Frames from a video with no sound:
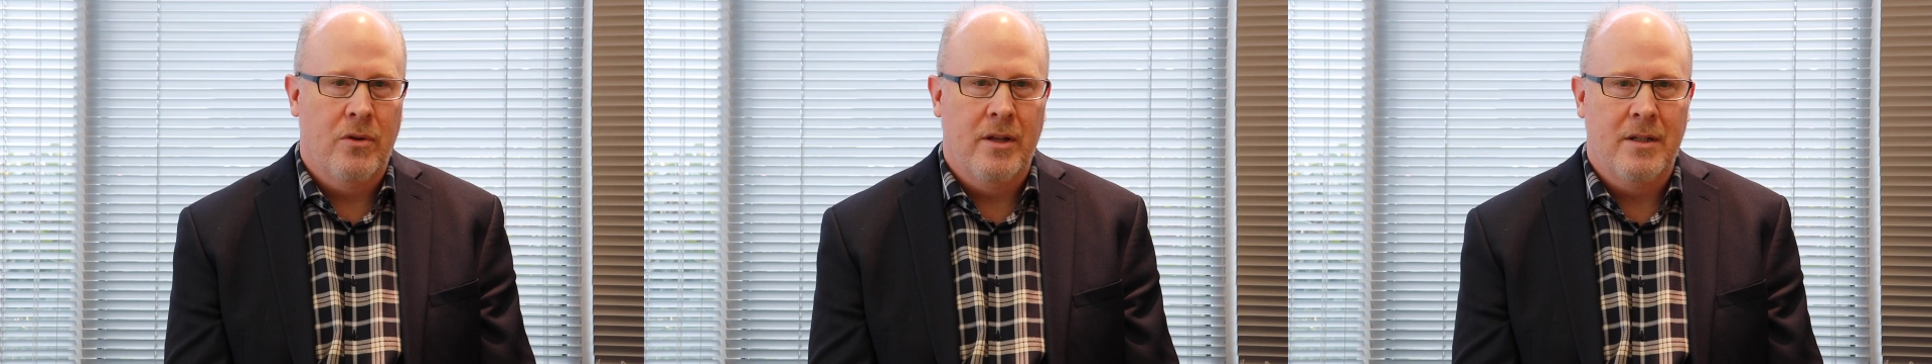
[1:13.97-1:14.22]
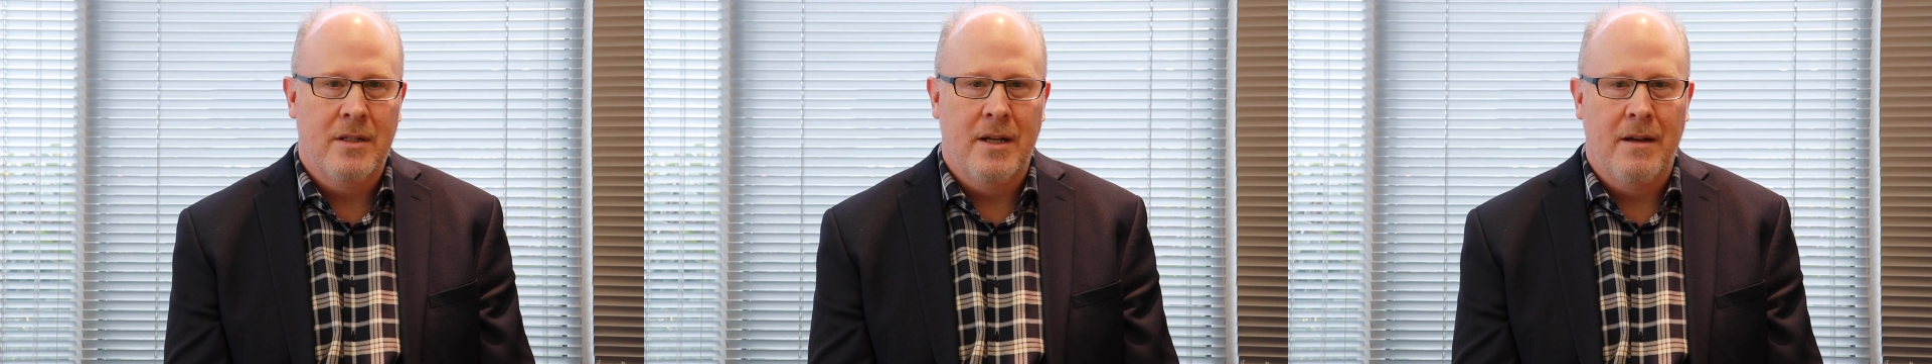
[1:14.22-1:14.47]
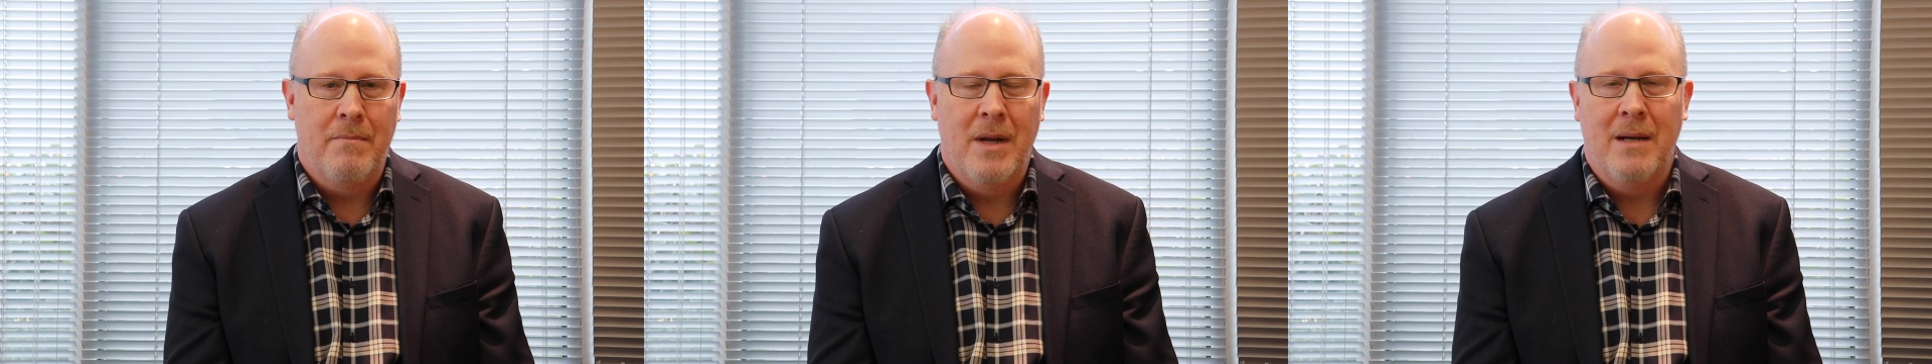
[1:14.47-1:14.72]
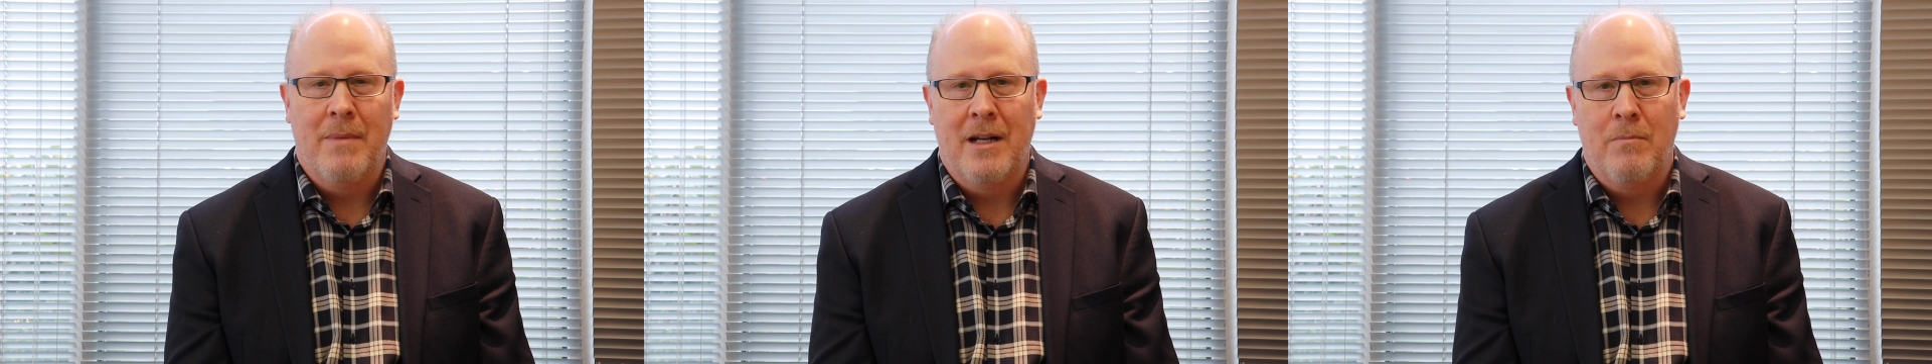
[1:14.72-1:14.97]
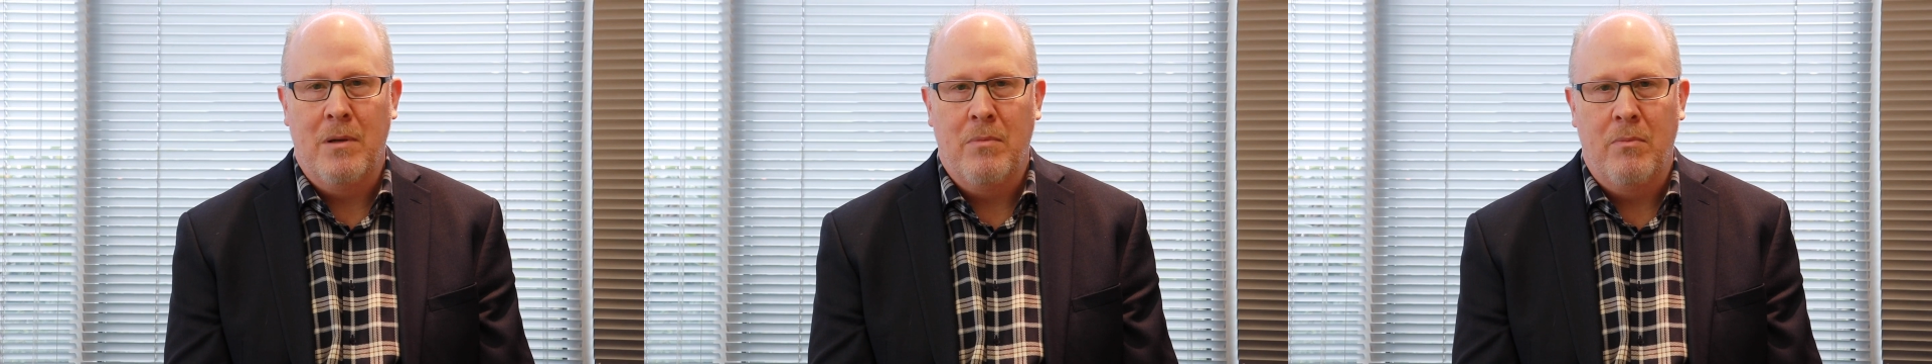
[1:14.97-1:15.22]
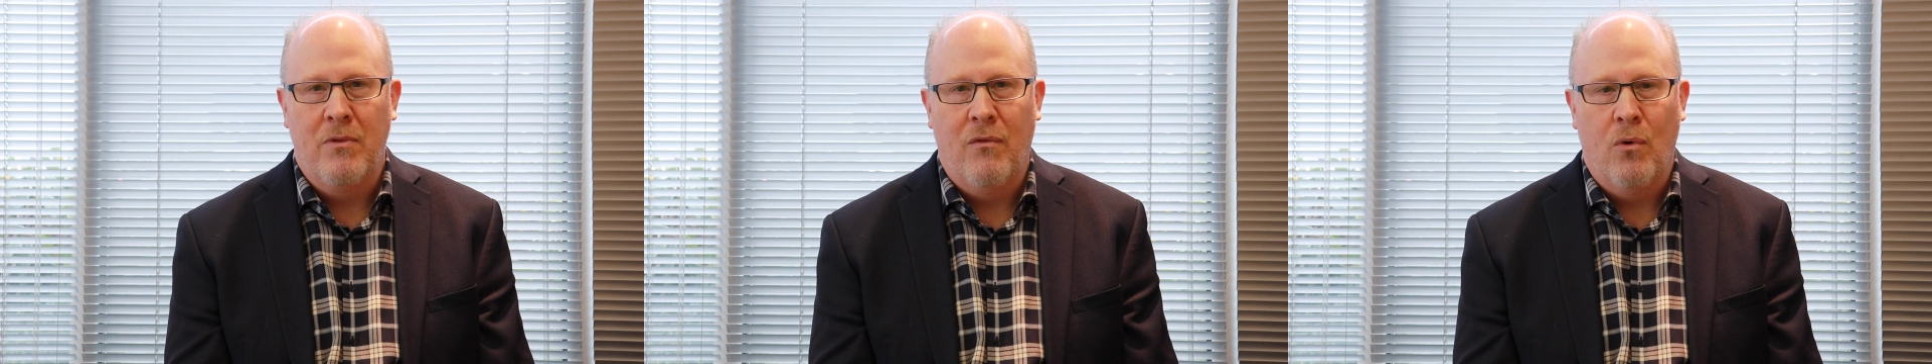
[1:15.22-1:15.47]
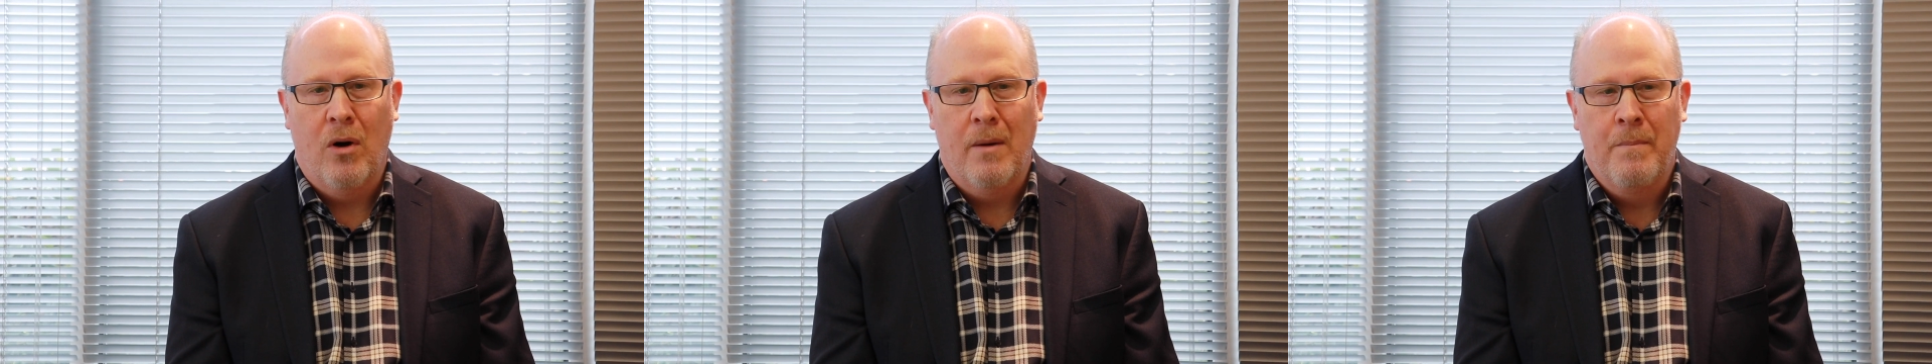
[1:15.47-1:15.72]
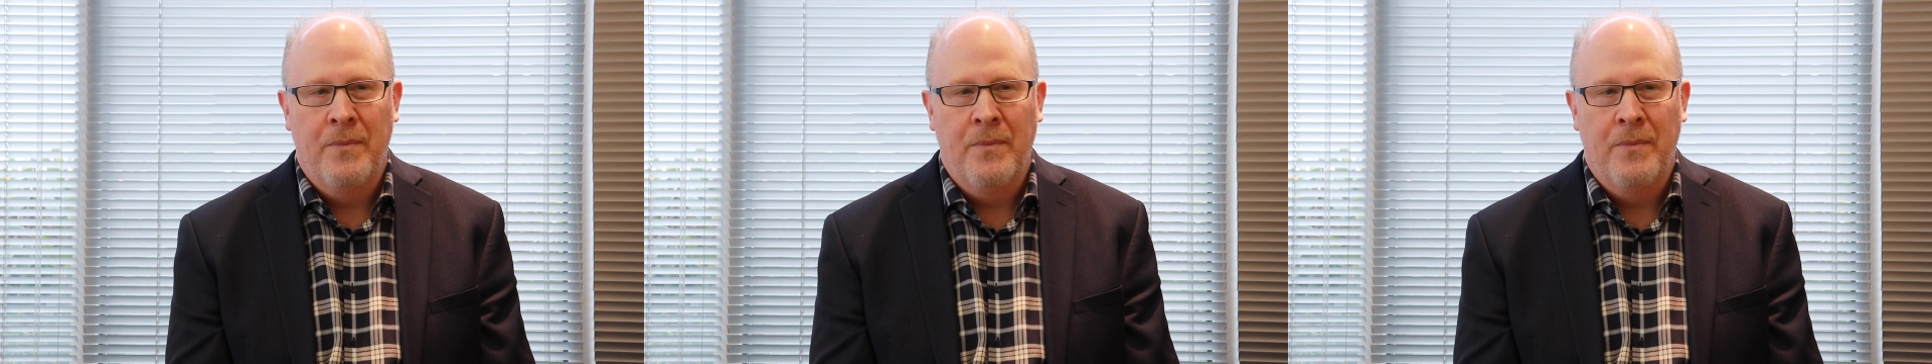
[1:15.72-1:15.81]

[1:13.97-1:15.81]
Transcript: that many, many people before.